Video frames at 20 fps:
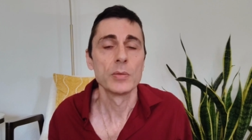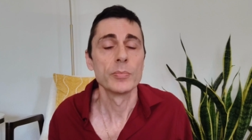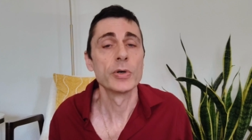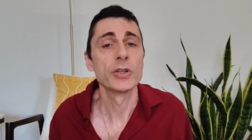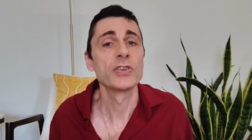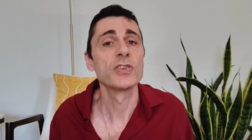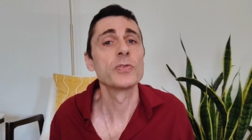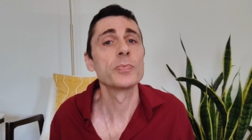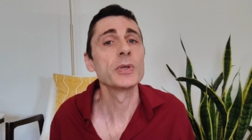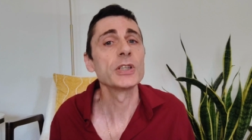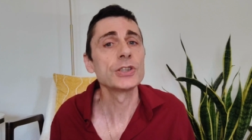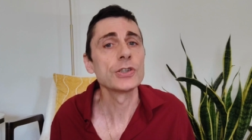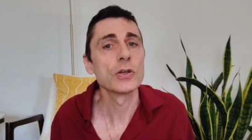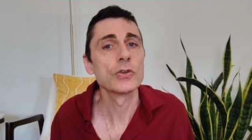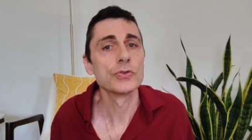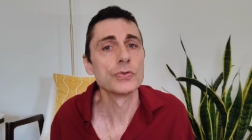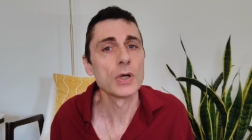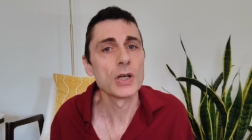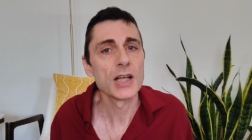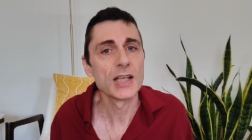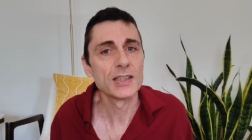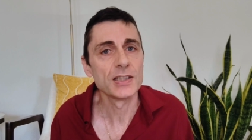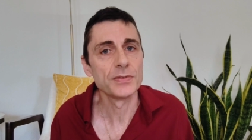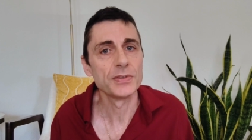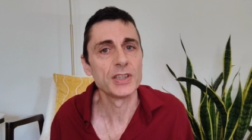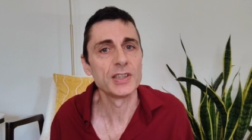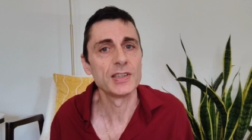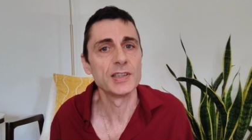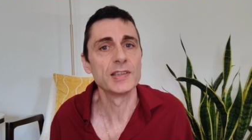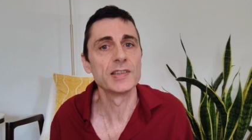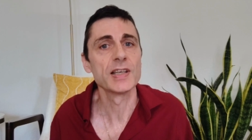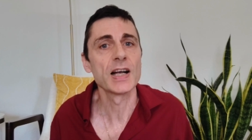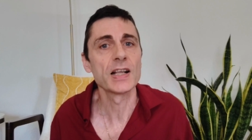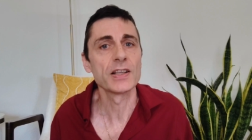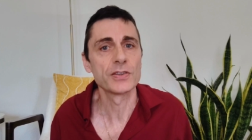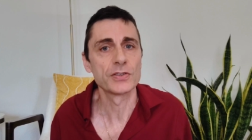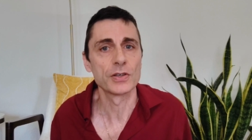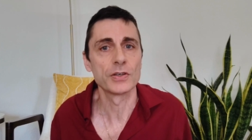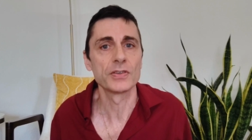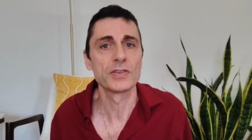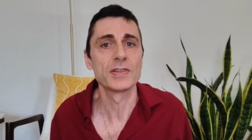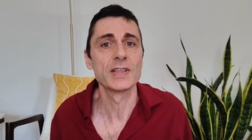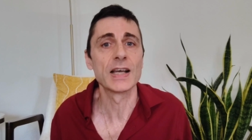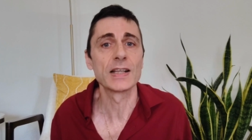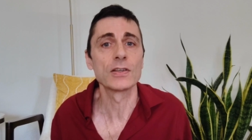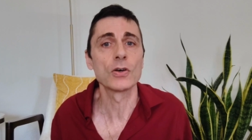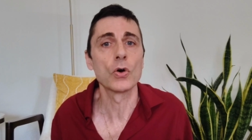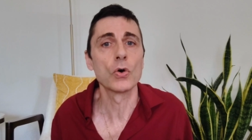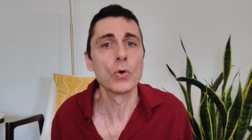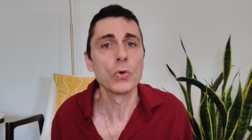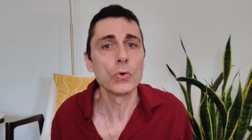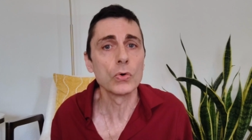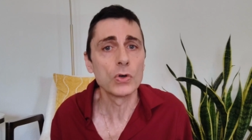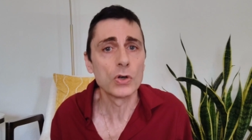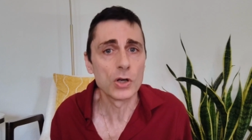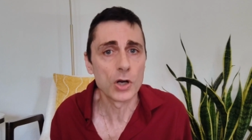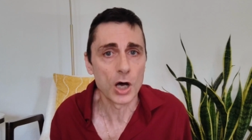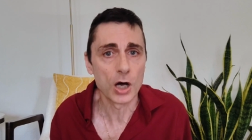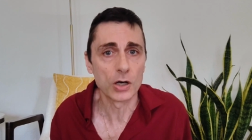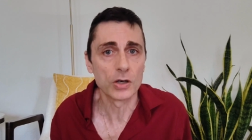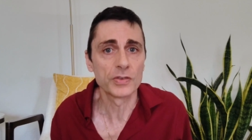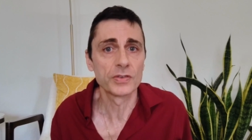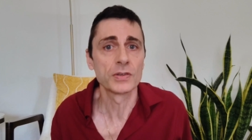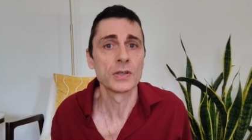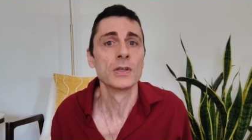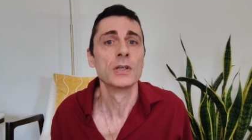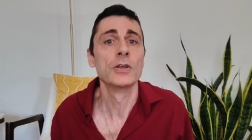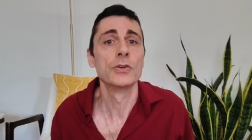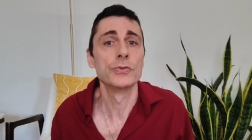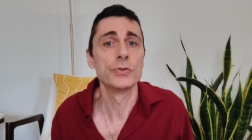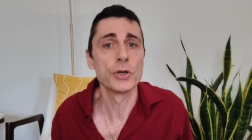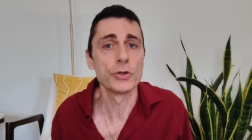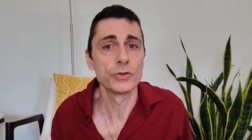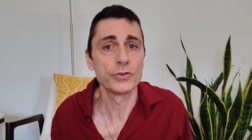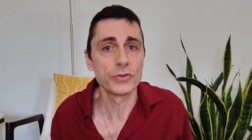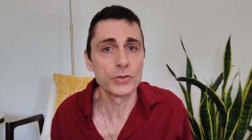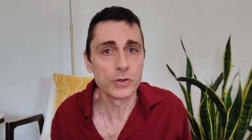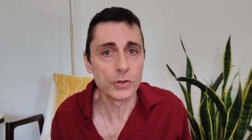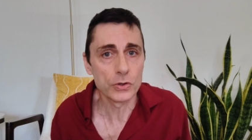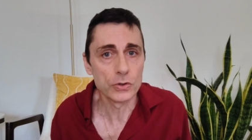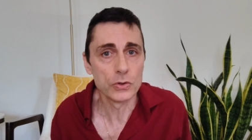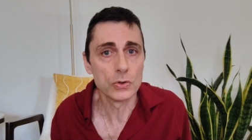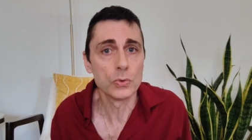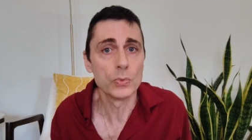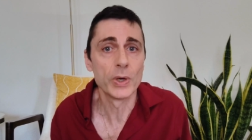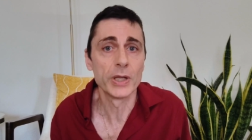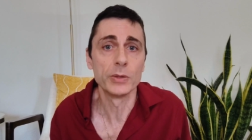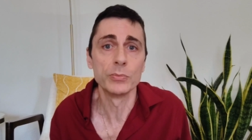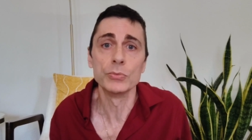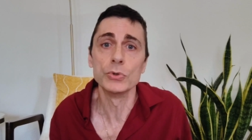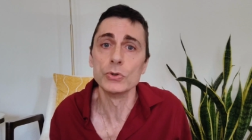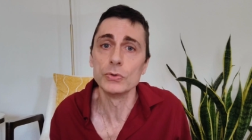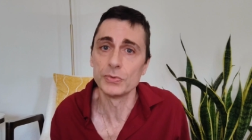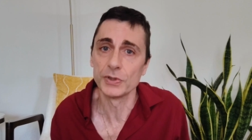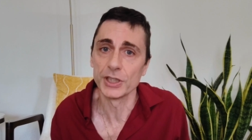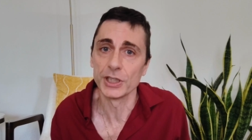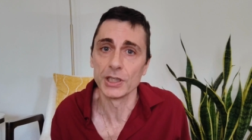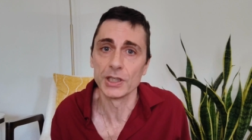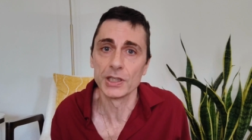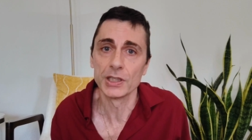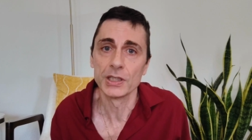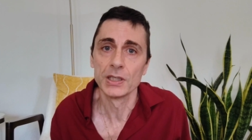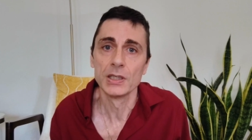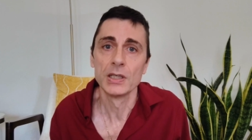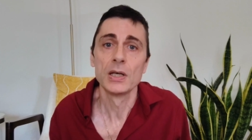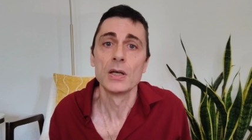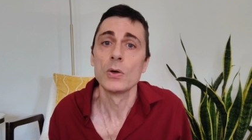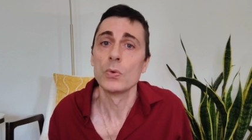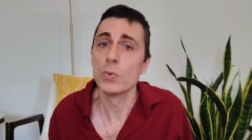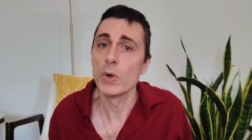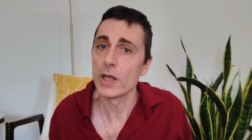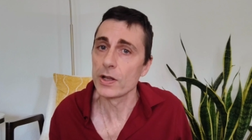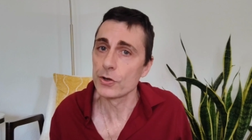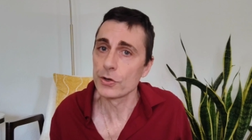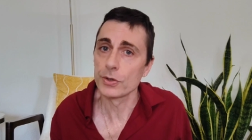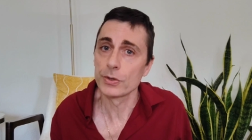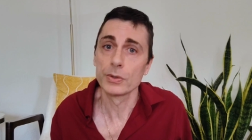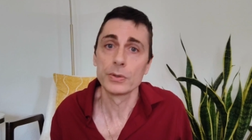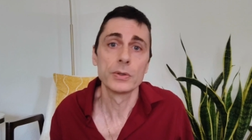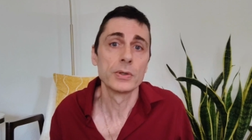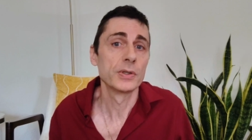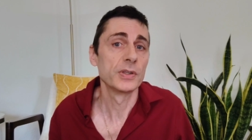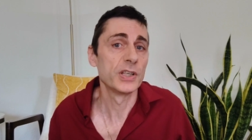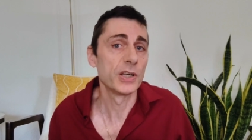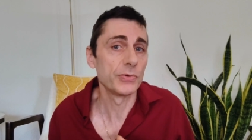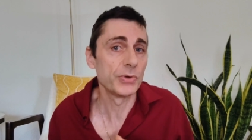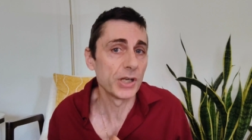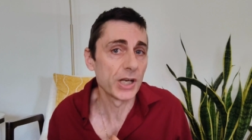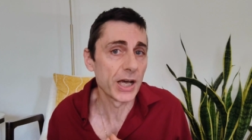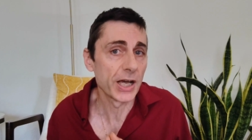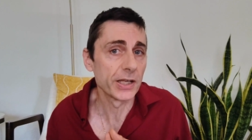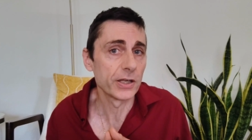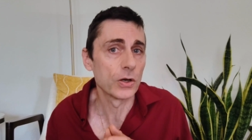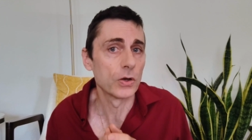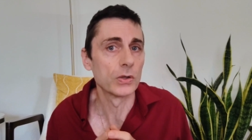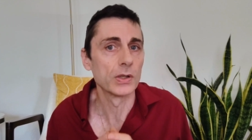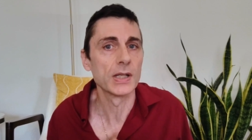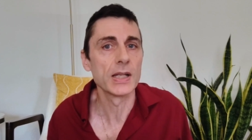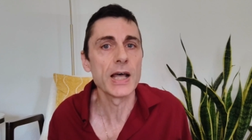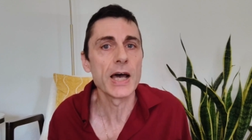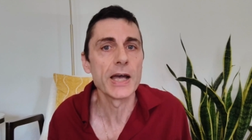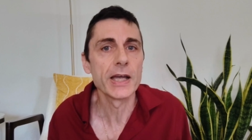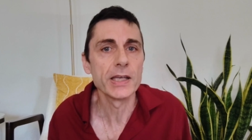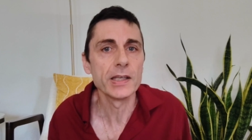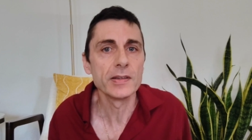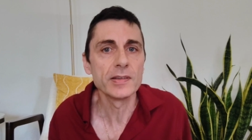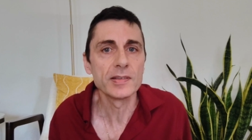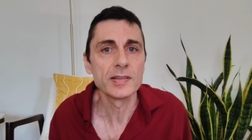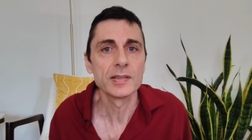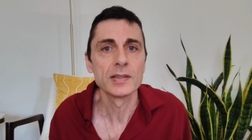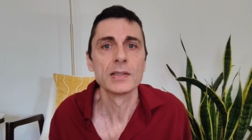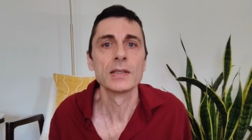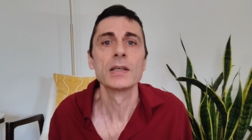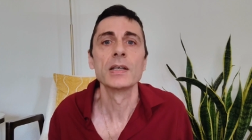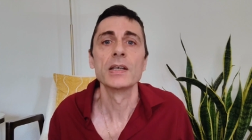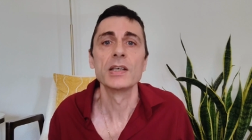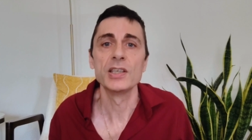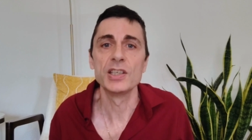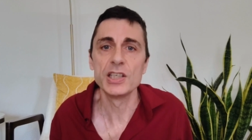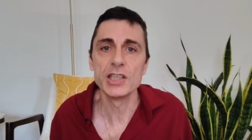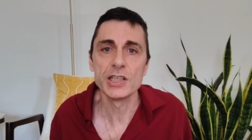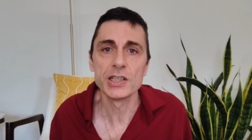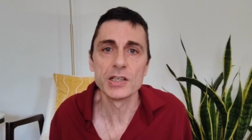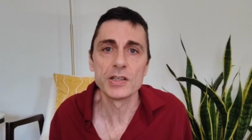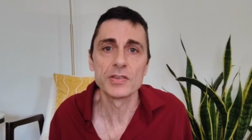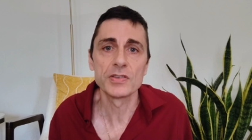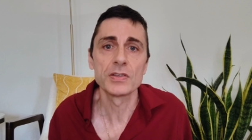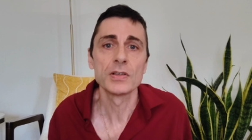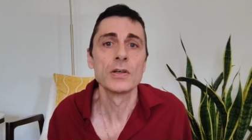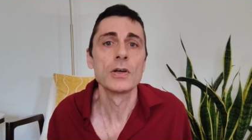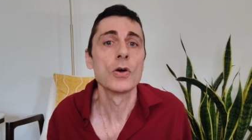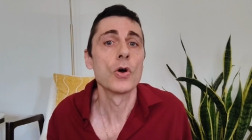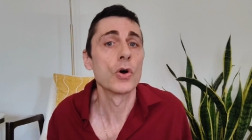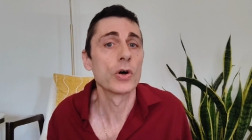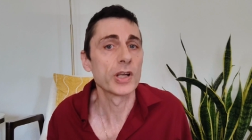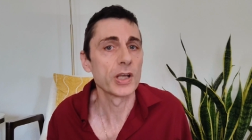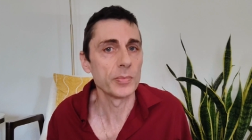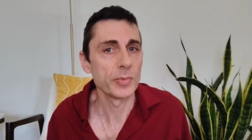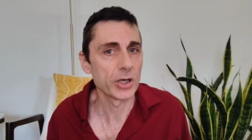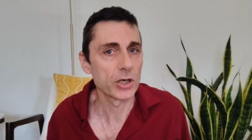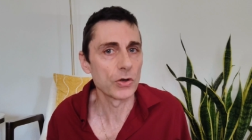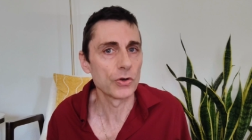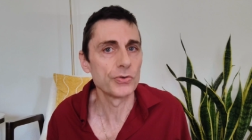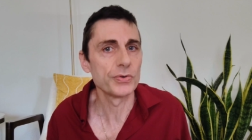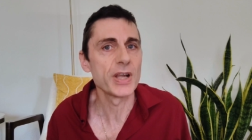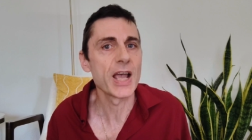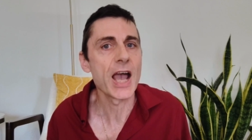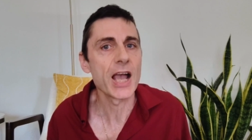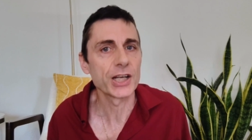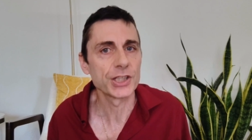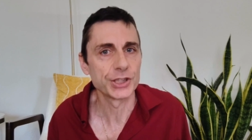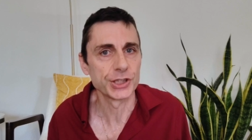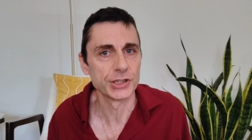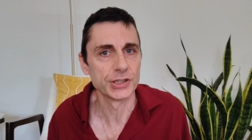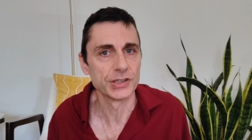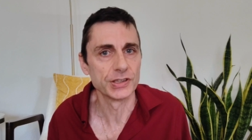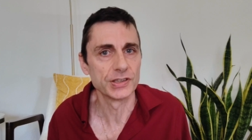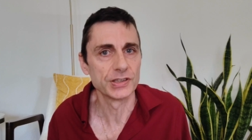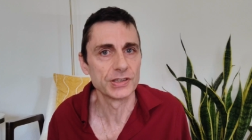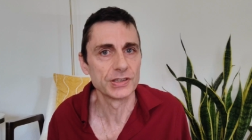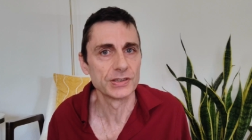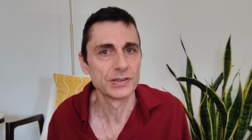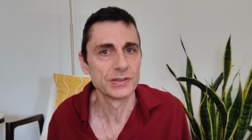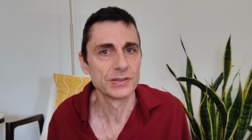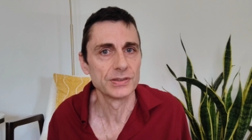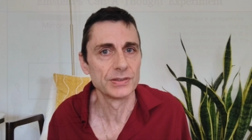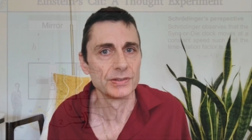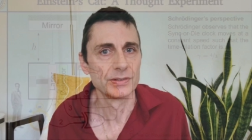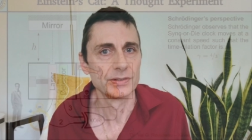but special relativity tells us that all clocks run slow when moving, whether they rely on light, gears, or chemical reactions.